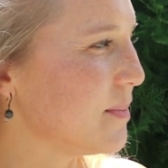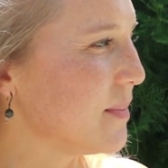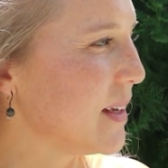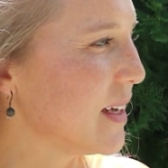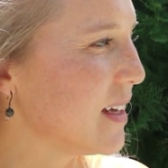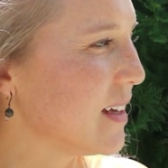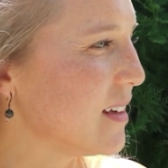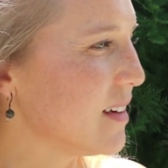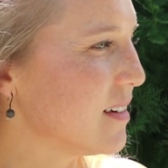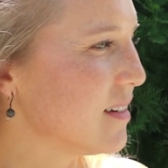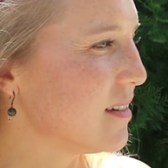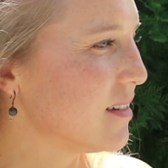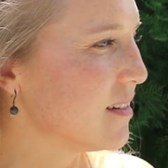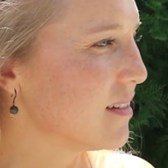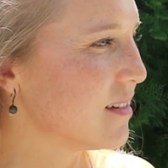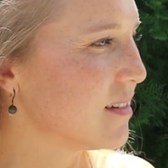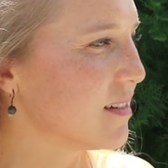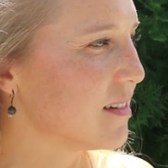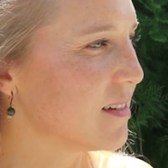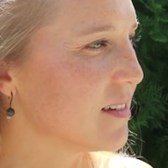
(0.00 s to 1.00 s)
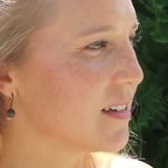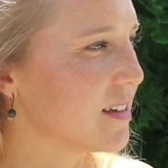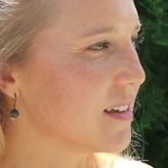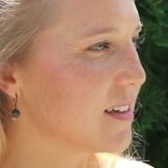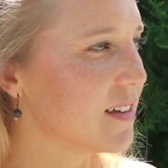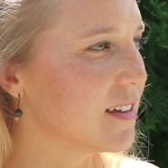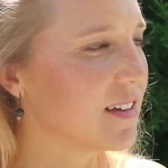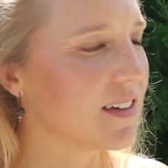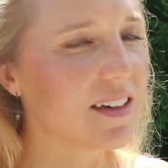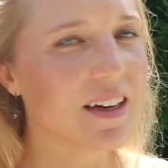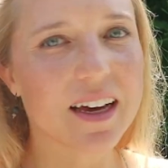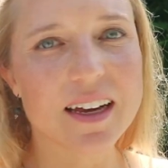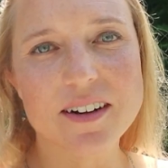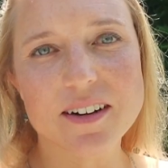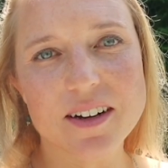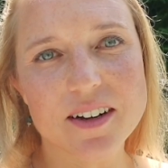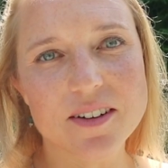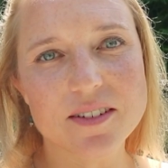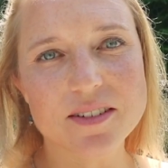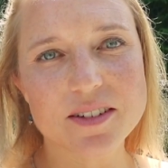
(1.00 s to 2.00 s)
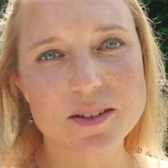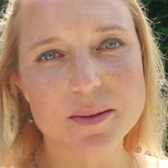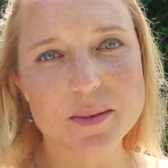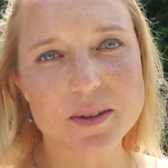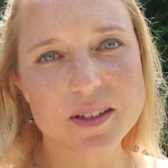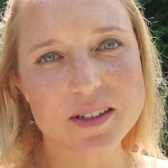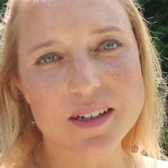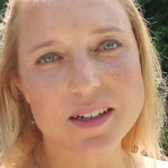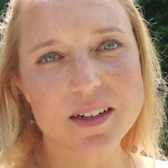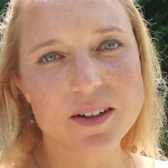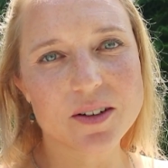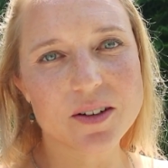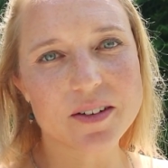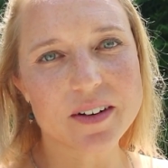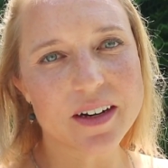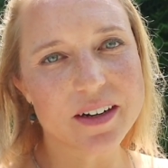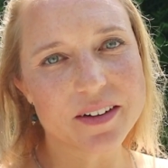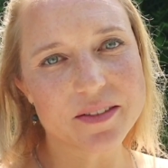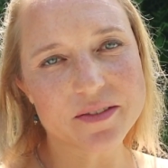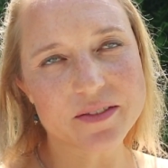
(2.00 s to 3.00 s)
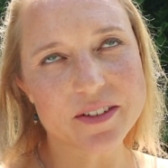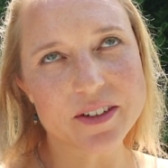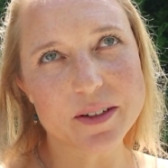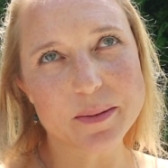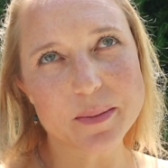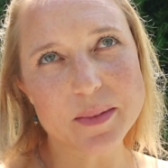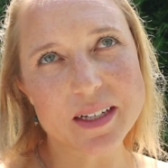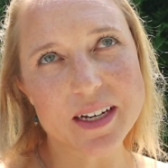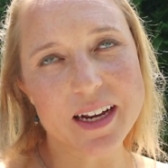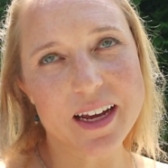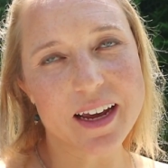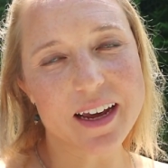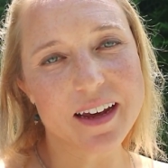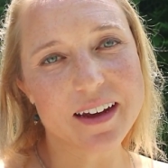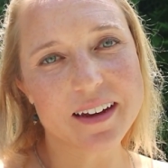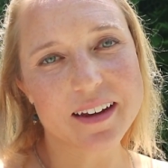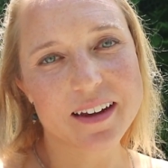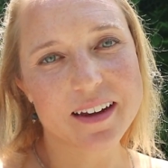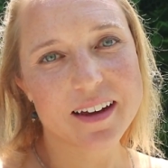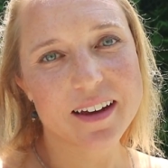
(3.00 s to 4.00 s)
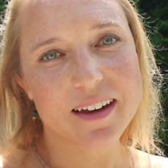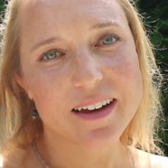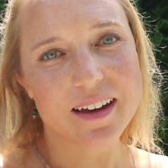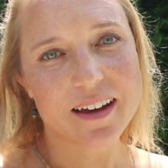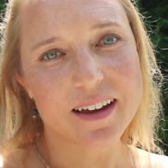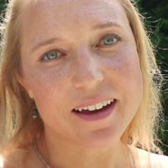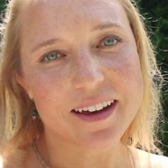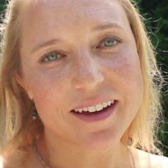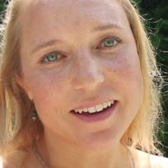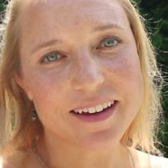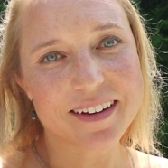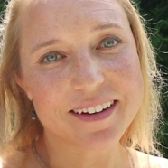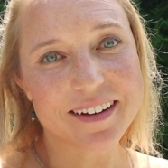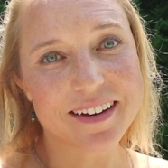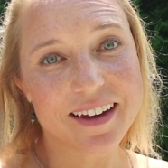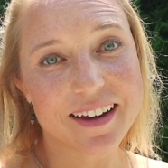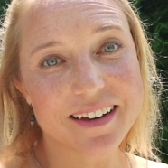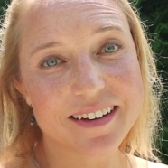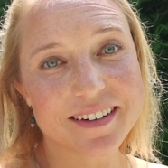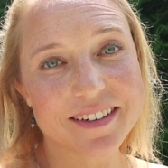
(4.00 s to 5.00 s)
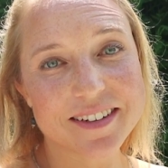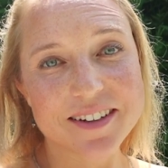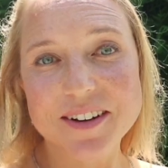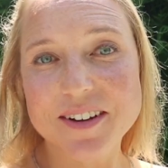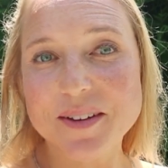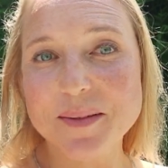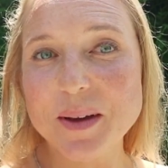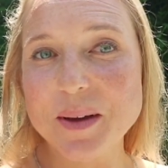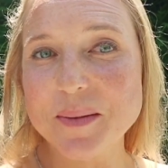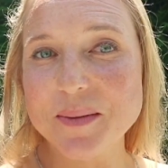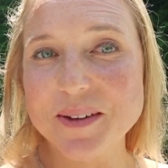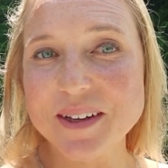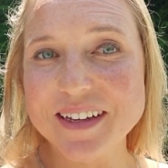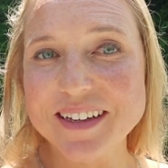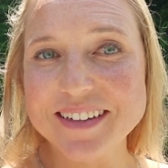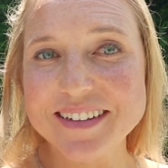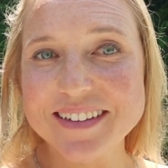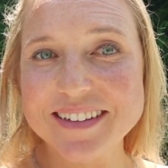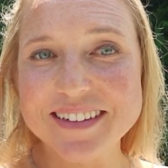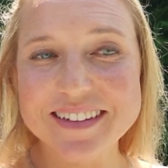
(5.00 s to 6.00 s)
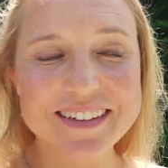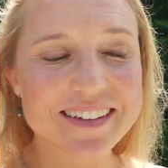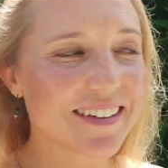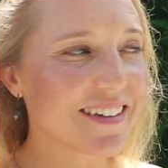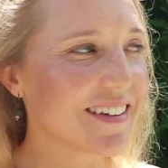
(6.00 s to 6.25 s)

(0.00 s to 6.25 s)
man, I don't know, so I'm just gonna go around and film today and yeah, show you my place.